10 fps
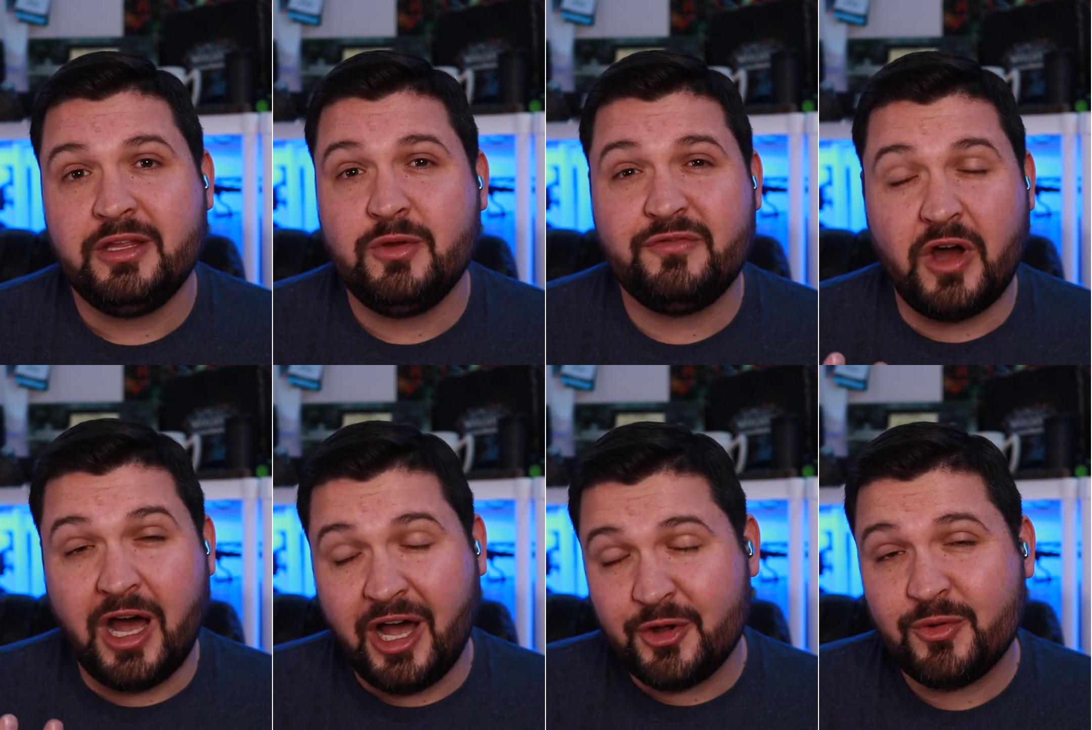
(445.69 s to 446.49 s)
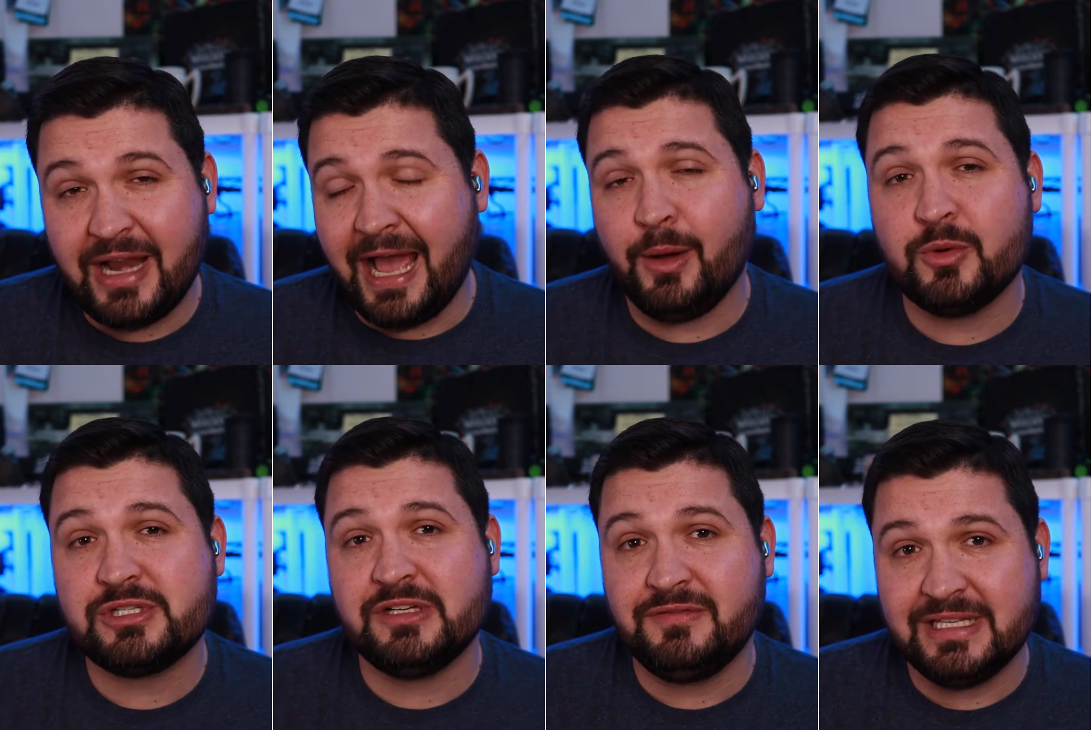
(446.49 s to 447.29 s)
you have 100
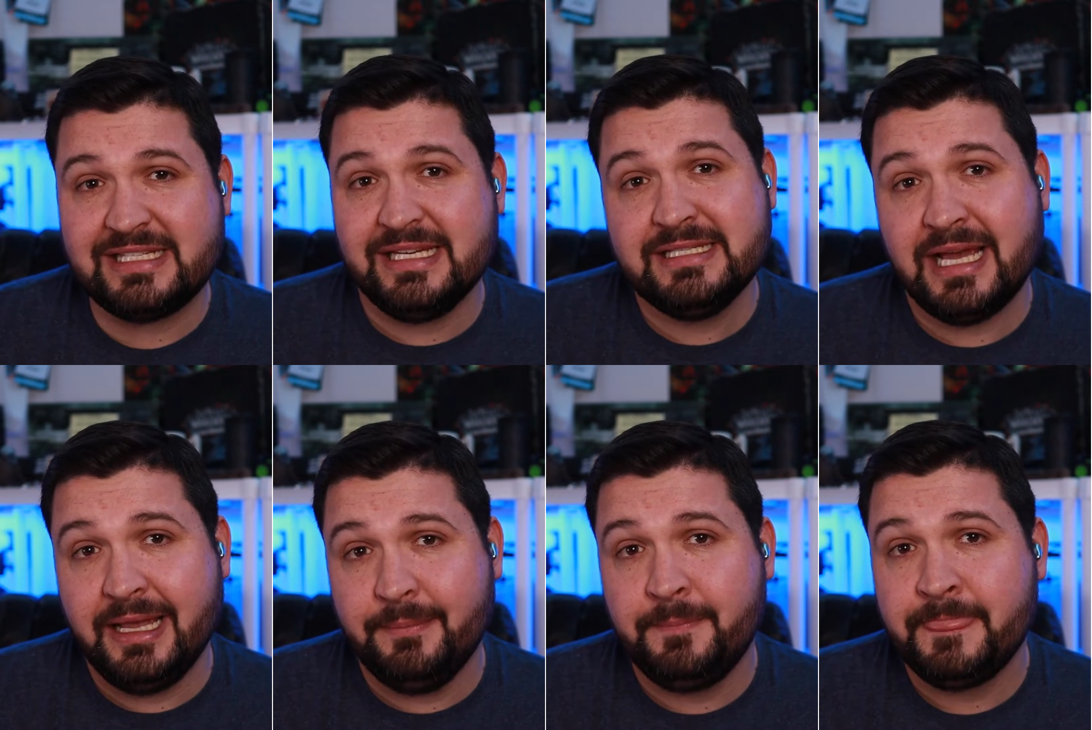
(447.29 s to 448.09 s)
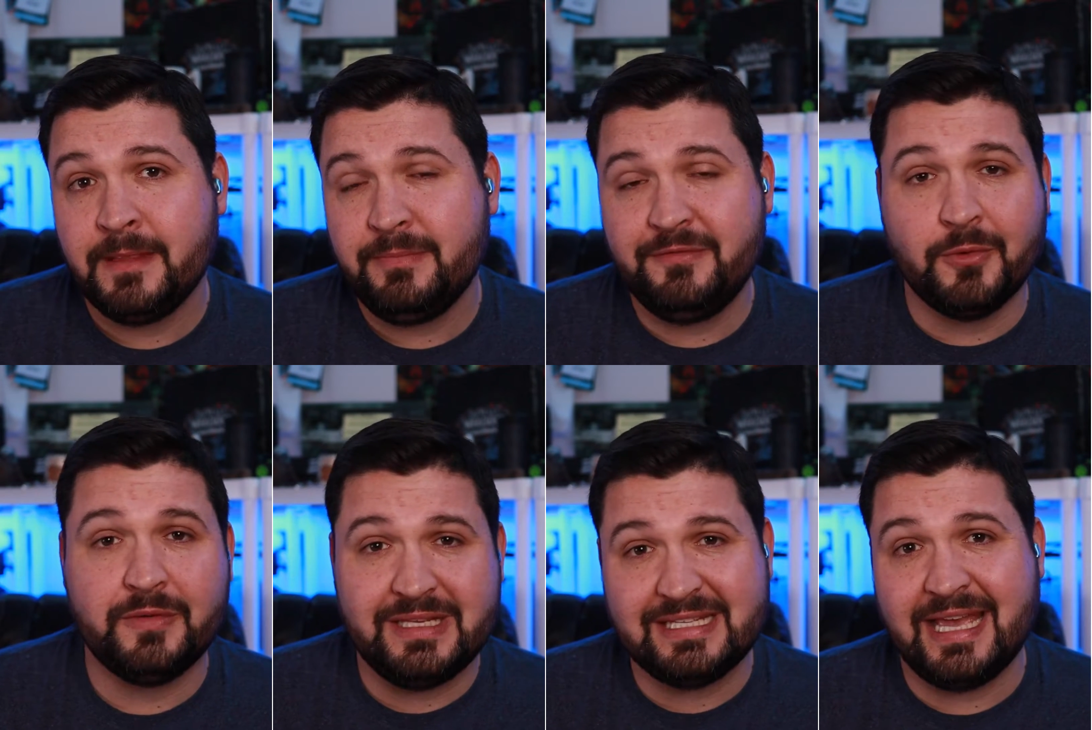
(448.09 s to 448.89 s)
hours of listening time
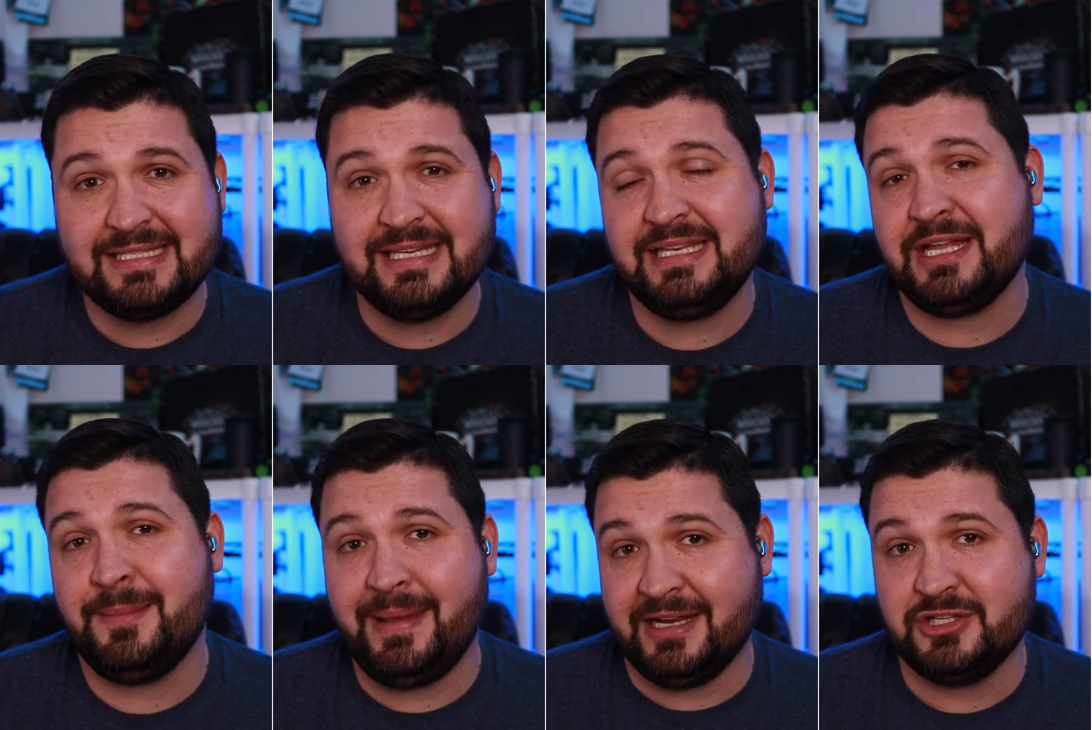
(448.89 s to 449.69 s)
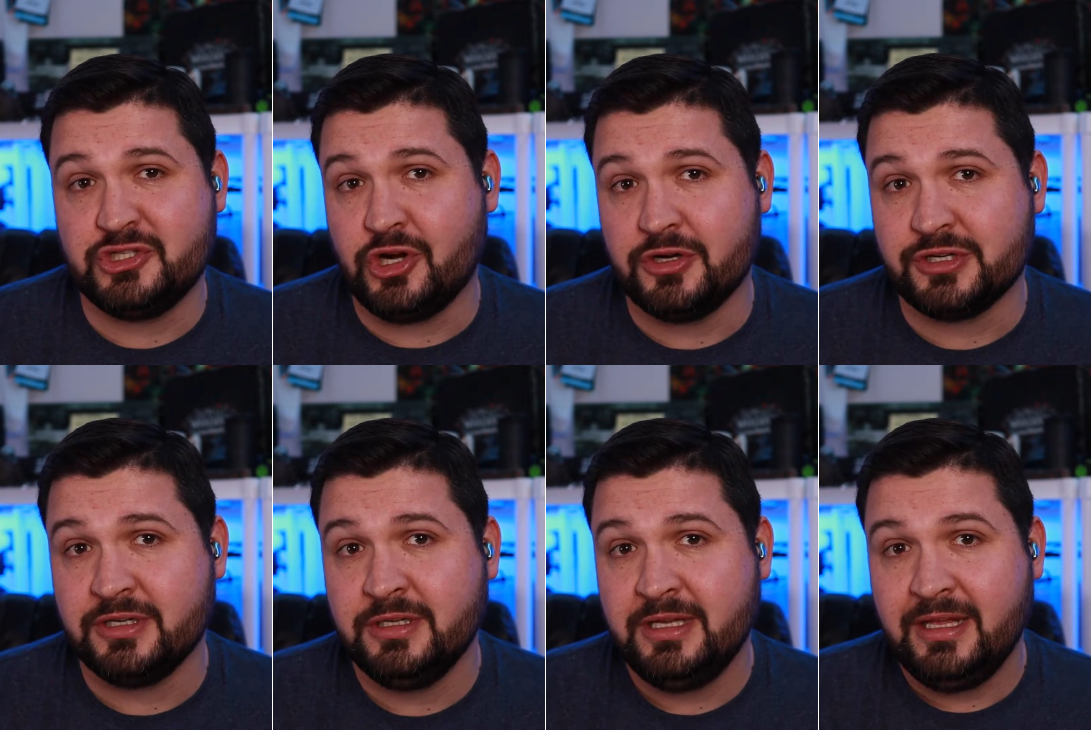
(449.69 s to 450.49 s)
before these guys need to come back to the charger.